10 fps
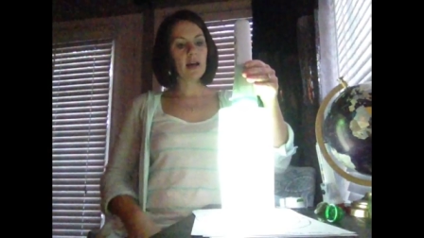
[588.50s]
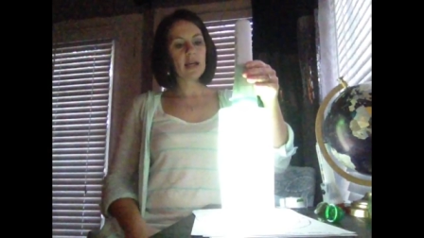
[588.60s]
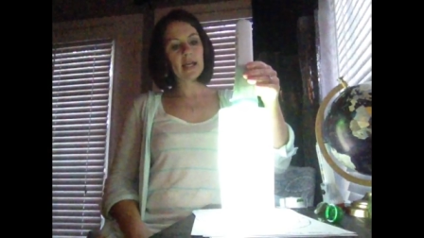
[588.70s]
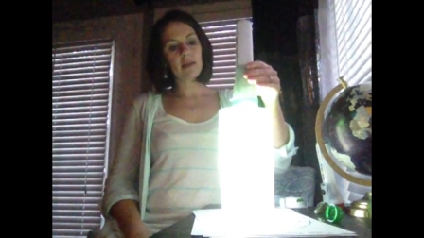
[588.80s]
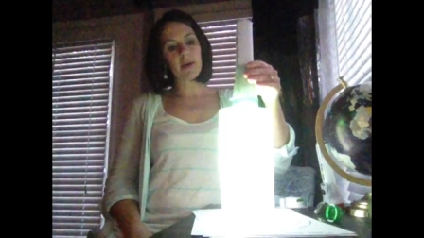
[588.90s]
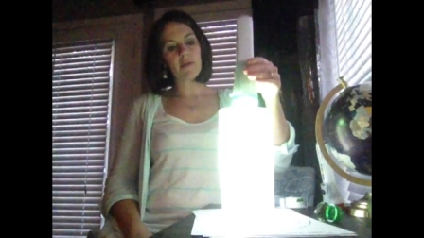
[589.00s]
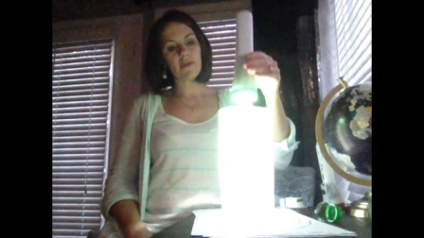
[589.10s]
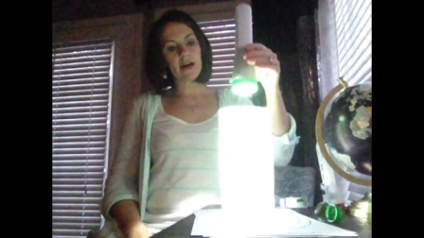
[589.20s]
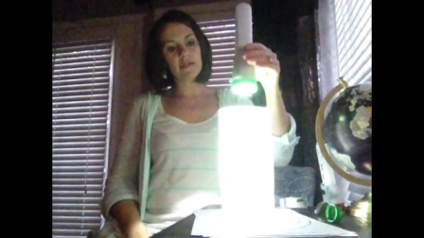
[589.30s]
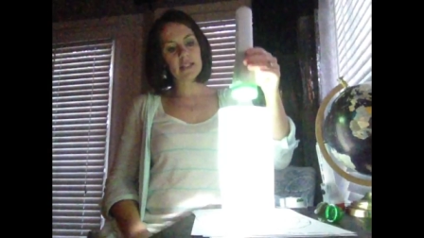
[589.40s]
again, about
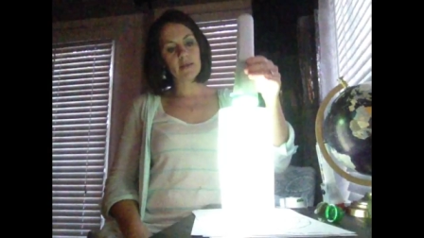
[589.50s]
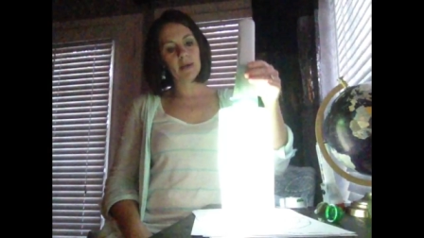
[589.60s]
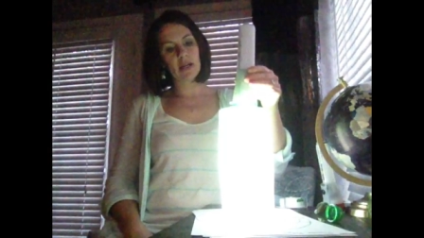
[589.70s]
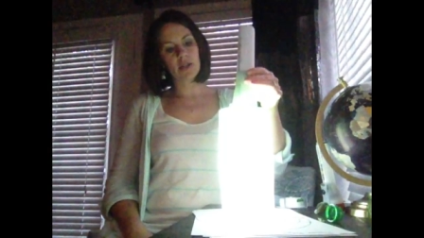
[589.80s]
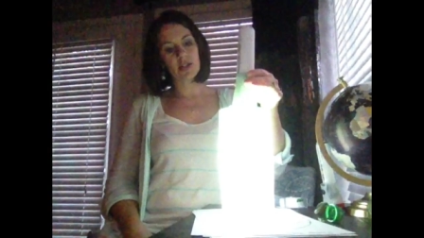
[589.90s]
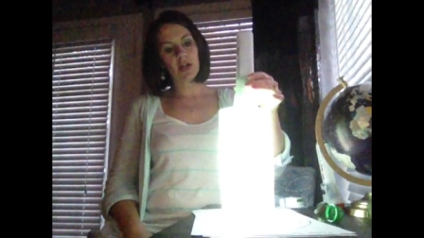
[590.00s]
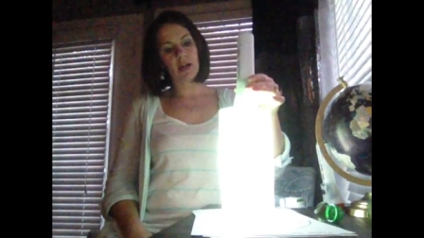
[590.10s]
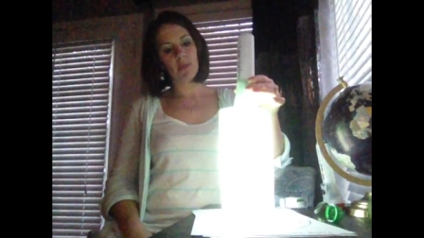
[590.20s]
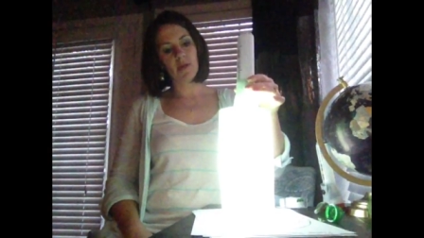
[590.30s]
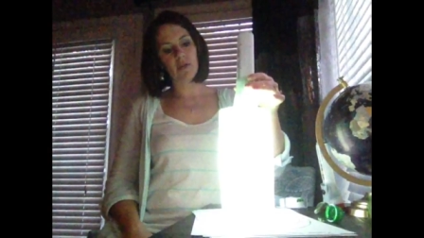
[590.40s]
five centimeters,
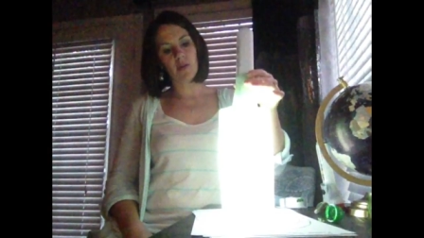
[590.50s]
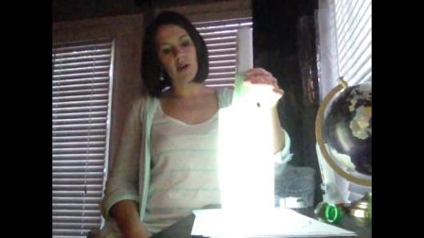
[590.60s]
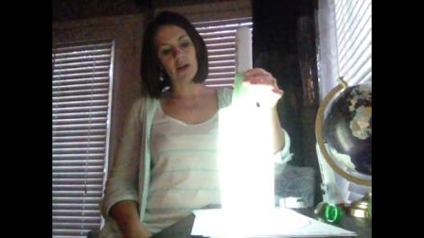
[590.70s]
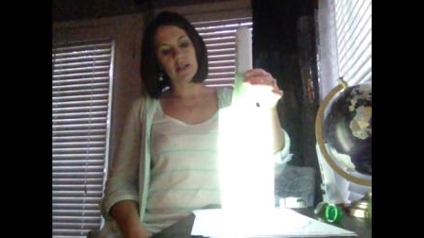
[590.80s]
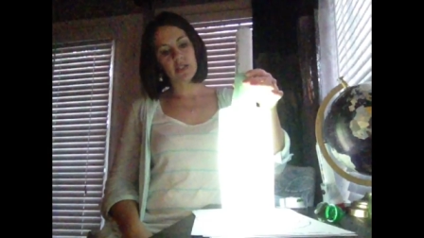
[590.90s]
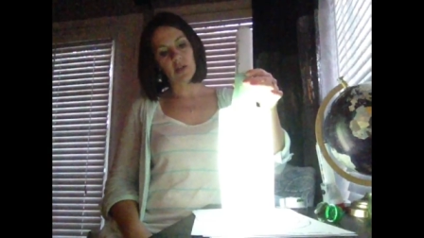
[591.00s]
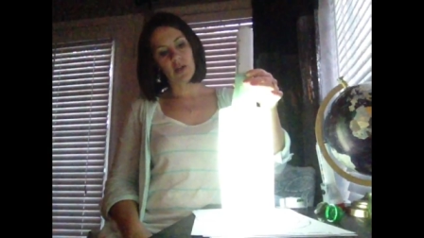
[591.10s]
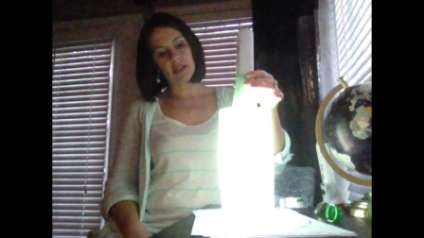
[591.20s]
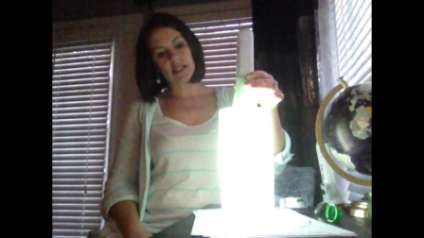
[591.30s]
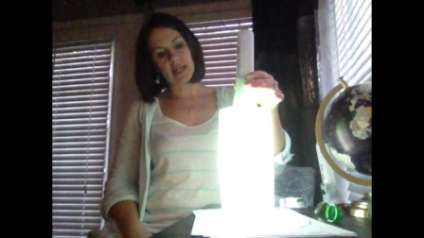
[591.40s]
kind of move it around until you
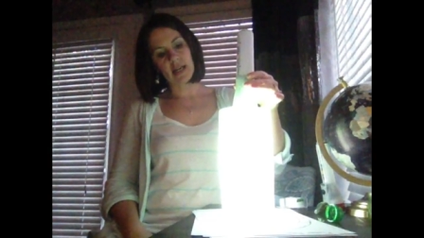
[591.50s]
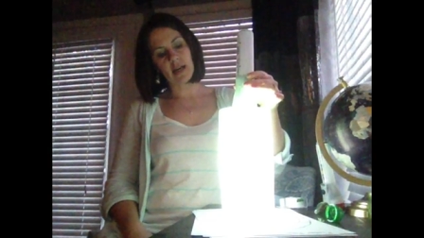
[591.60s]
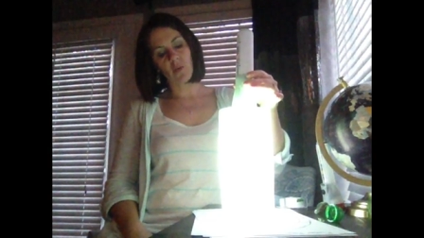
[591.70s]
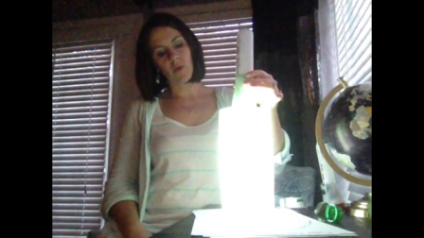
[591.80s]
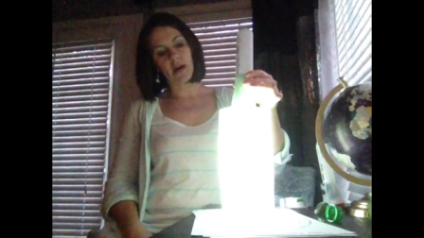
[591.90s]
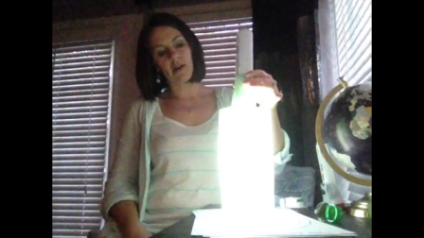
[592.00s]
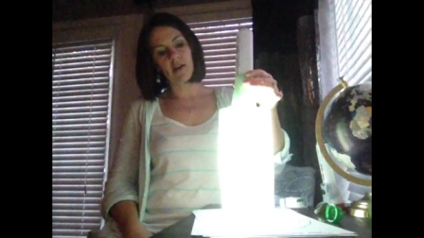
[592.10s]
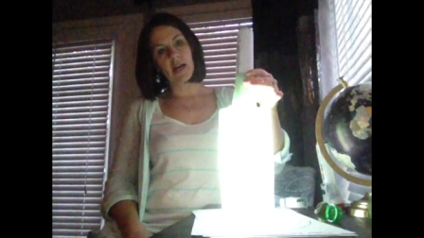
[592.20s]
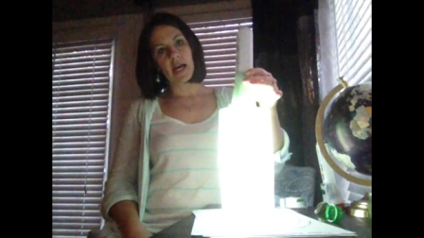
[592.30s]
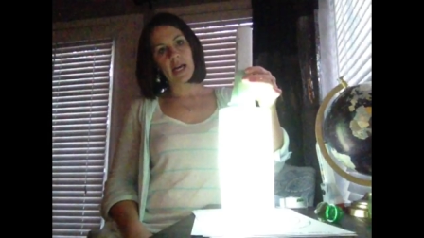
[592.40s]
can see it well.
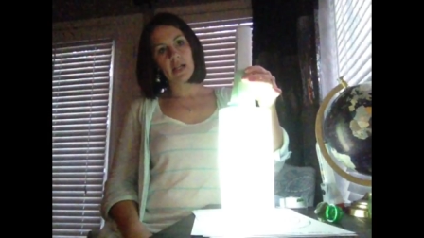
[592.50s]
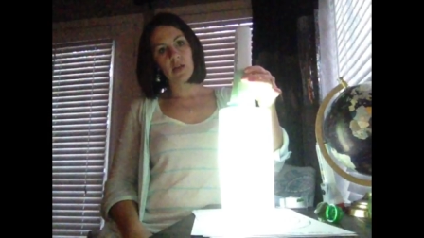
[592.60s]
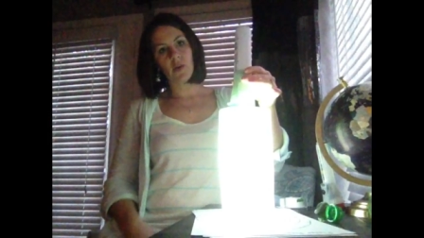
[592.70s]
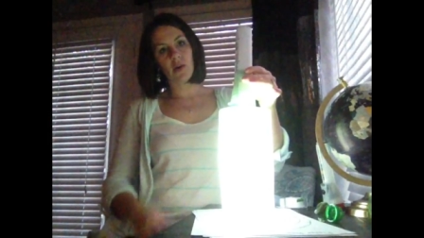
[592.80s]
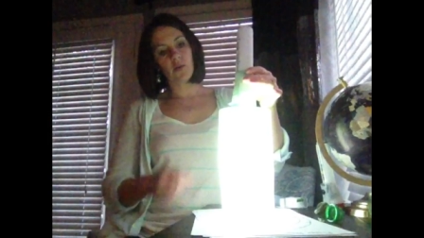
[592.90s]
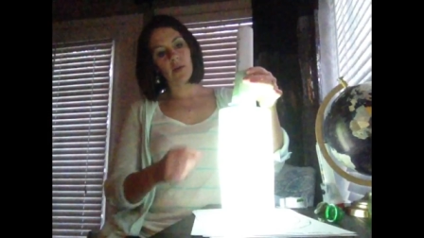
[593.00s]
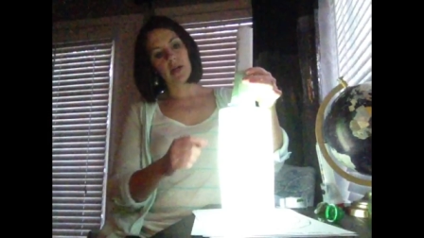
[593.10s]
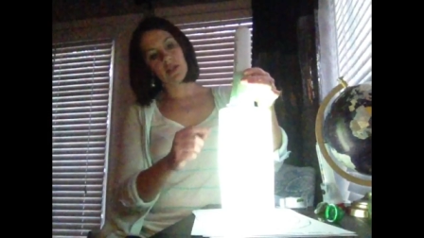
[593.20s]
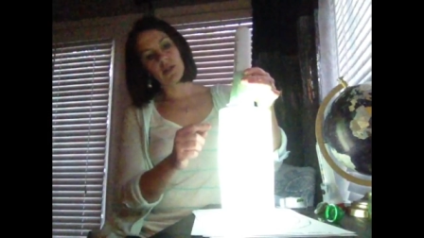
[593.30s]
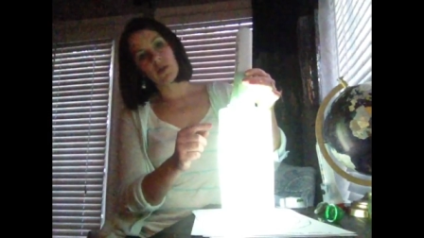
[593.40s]
And you are
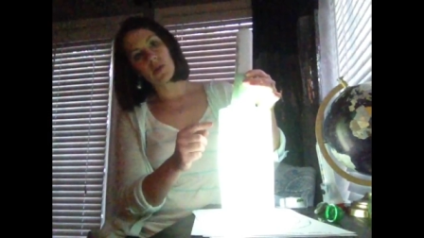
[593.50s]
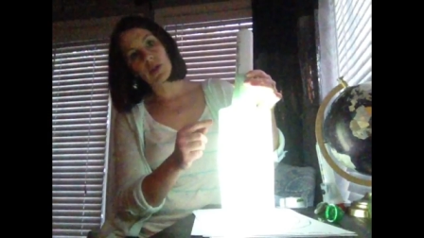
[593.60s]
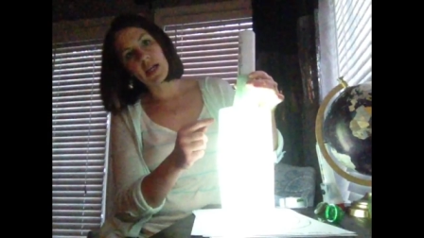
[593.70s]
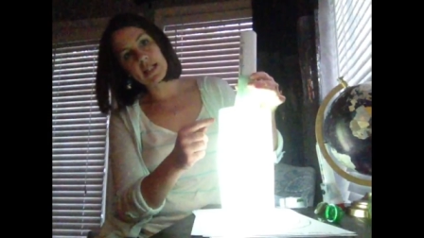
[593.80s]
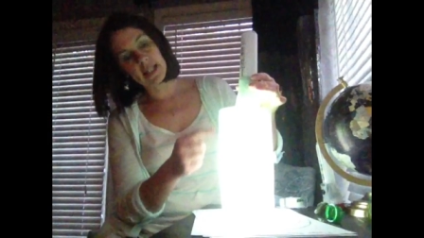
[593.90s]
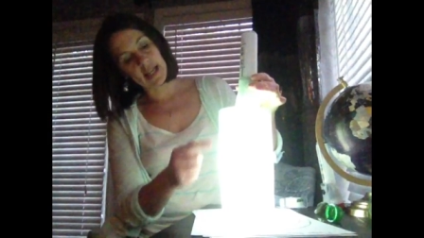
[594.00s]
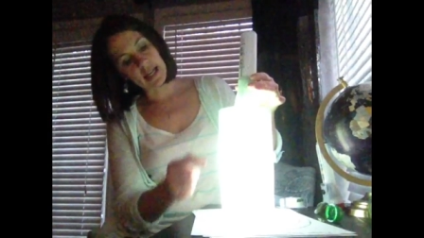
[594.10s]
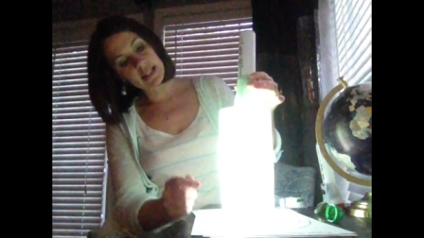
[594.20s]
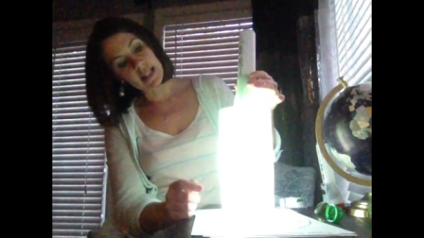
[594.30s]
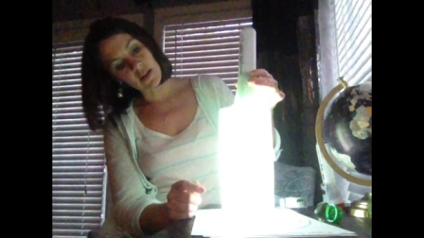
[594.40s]
going to trace the
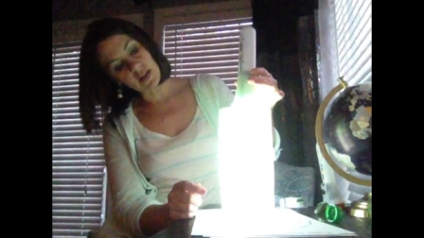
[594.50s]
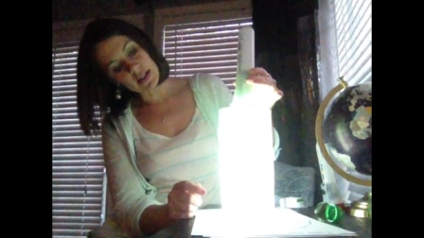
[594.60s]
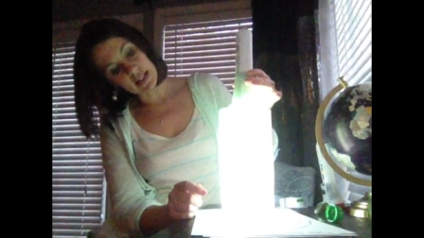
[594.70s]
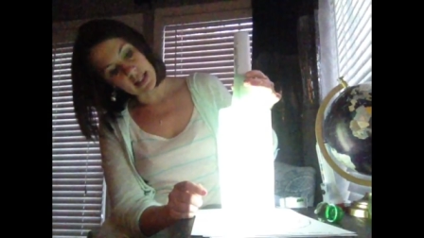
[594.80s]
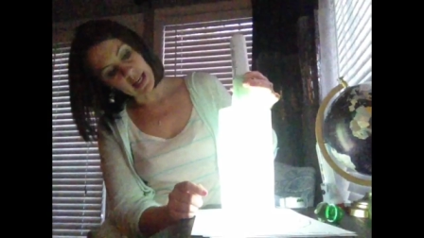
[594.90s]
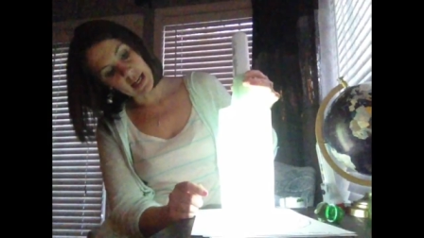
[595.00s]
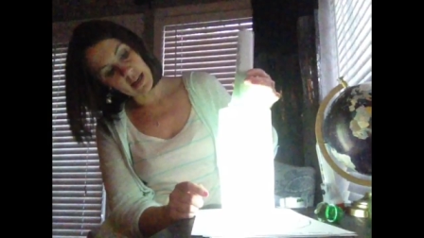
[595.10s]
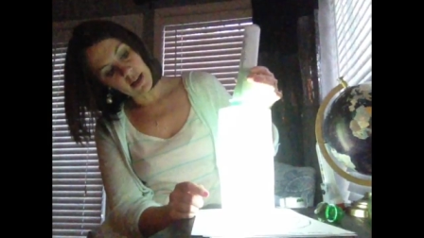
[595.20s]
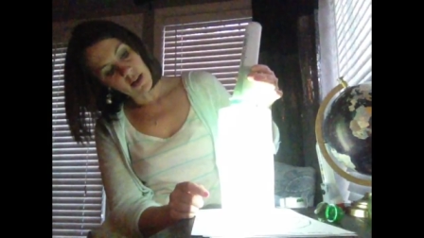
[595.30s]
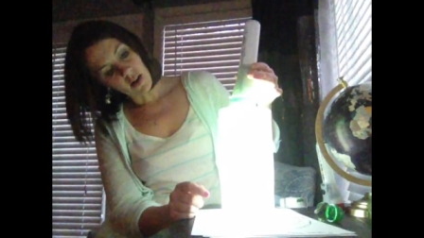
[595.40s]
lines that you can
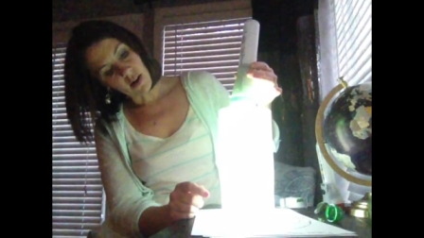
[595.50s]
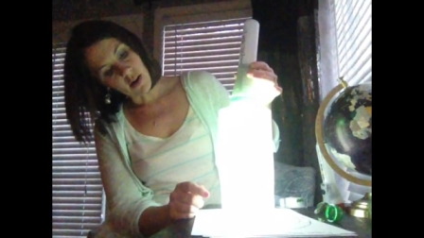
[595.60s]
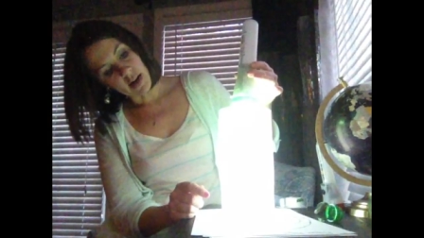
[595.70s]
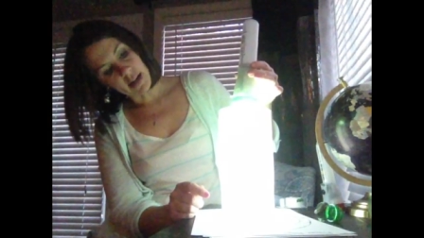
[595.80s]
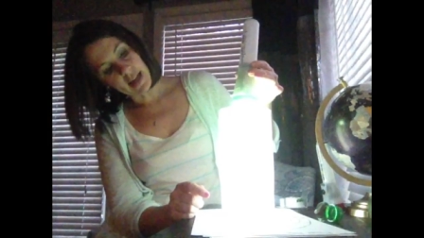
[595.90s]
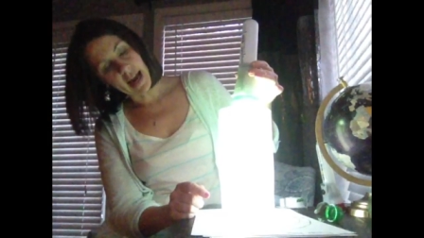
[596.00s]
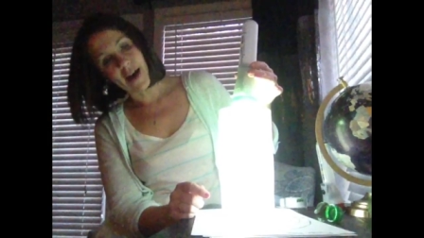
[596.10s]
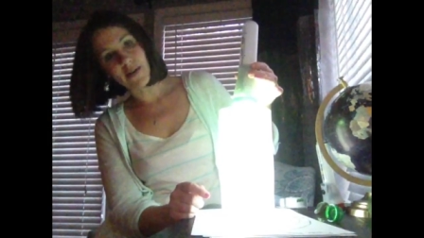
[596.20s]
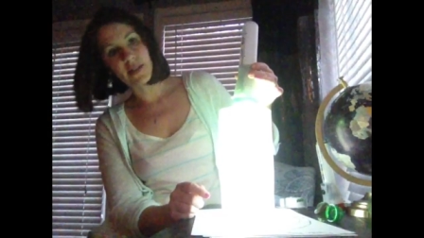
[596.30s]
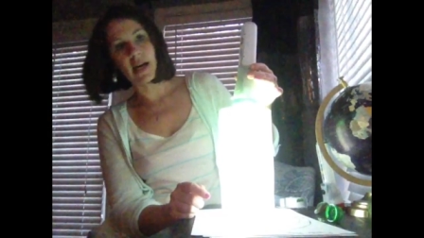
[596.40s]
see on the
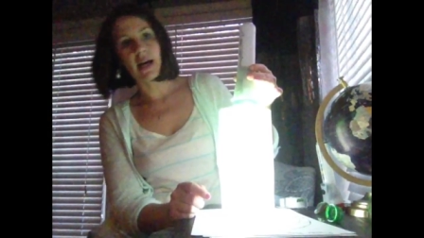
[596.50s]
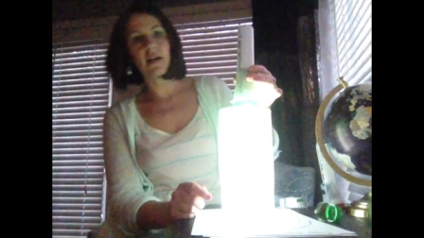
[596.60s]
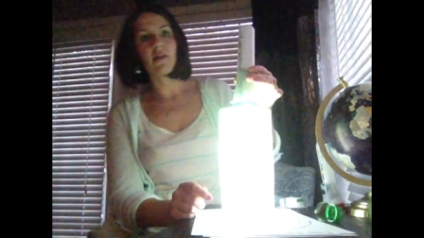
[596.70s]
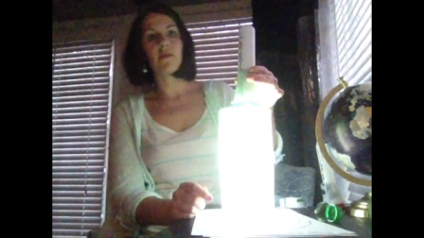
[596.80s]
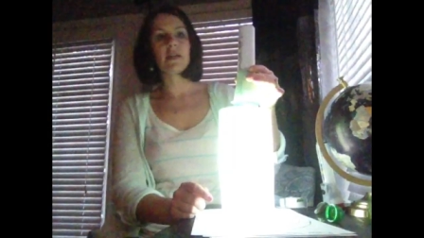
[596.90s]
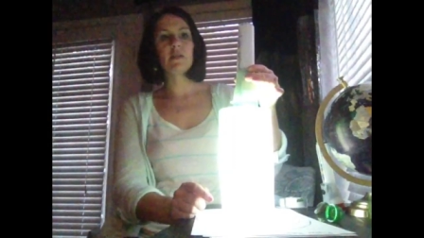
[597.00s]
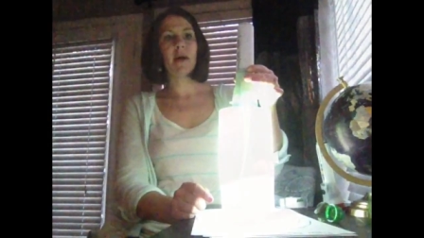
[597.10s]
outside of this